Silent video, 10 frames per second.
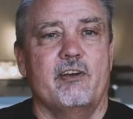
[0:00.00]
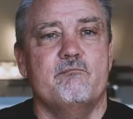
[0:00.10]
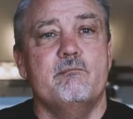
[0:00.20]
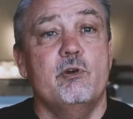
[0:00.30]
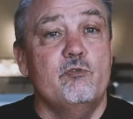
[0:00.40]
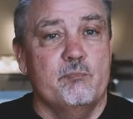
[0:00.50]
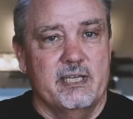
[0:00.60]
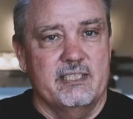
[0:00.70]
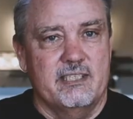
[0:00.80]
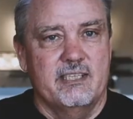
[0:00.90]
of
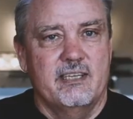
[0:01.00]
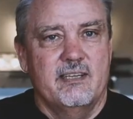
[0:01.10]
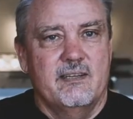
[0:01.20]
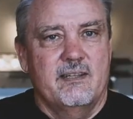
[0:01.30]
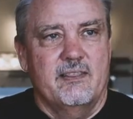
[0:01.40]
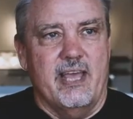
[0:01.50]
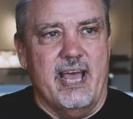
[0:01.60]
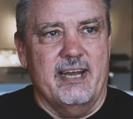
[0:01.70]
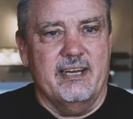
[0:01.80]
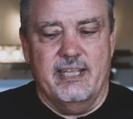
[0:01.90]
movement
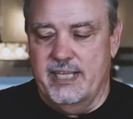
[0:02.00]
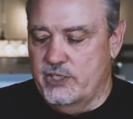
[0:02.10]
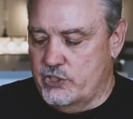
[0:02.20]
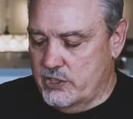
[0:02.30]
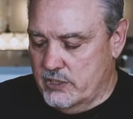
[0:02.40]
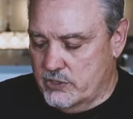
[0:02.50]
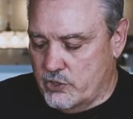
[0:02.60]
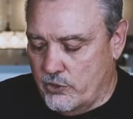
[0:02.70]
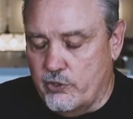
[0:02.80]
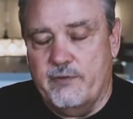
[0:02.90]
that each
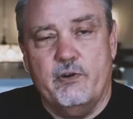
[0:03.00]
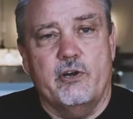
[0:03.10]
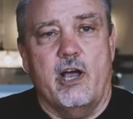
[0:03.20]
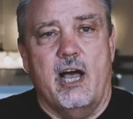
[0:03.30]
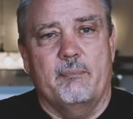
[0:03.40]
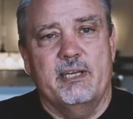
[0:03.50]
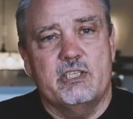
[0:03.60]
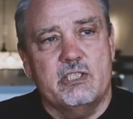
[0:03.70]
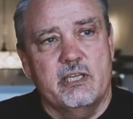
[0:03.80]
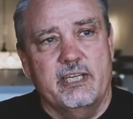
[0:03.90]
turn of your knob,
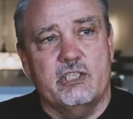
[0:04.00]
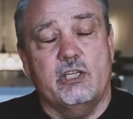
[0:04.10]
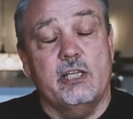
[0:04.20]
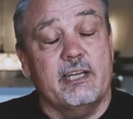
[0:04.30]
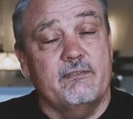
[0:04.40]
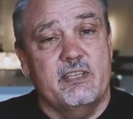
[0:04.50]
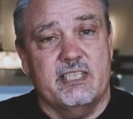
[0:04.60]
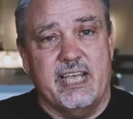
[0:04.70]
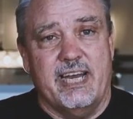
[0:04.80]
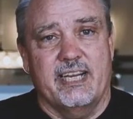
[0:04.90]
each click of the
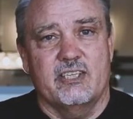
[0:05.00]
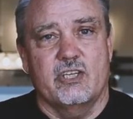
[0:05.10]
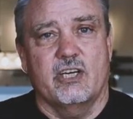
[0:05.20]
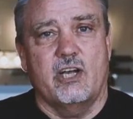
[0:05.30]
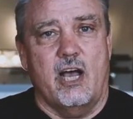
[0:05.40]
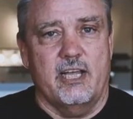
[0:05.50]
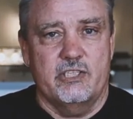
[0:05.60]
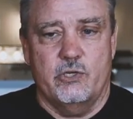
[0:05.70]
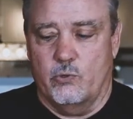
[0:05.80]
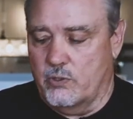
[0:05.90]
setting is going to
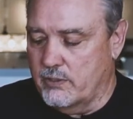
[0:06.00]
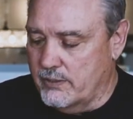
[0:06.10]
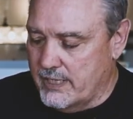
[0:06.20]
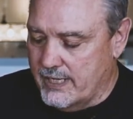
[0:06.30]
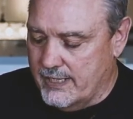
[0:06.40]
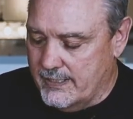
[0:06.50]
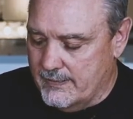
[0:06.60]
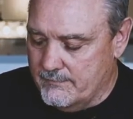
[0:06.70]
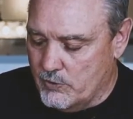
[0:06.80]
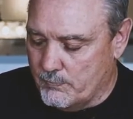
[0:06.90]
cause your
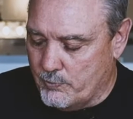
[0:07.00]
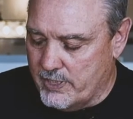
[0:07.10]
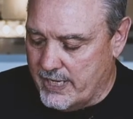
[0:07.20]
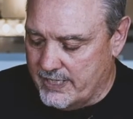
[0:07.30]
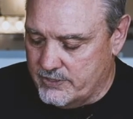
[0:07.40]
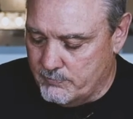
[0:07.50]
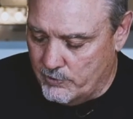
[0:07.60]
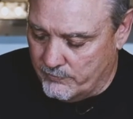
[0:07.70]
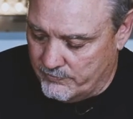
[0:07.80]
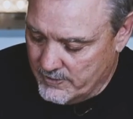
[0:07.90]
print head to
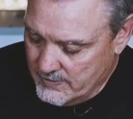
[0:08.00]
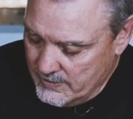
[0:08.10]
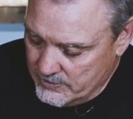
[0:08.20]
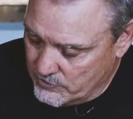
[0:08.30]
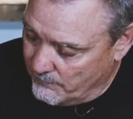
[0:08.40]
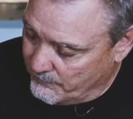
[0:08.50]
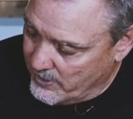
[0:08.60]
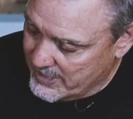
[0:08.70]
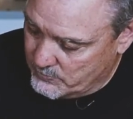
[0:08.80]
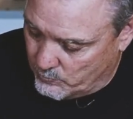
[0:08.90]
move. So for
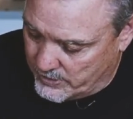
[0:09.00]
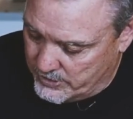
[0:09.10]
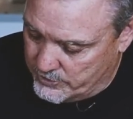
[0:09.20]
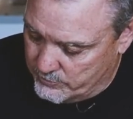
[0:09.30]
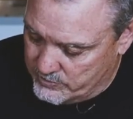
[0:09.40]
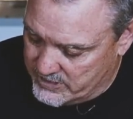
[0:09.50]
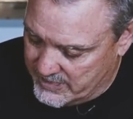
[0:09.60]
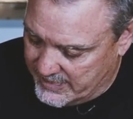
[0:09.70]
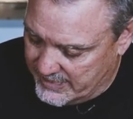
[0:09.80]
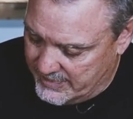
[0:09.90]
us, we're going to do
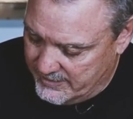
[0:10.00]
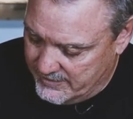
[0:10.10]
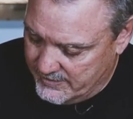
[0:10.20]
Z,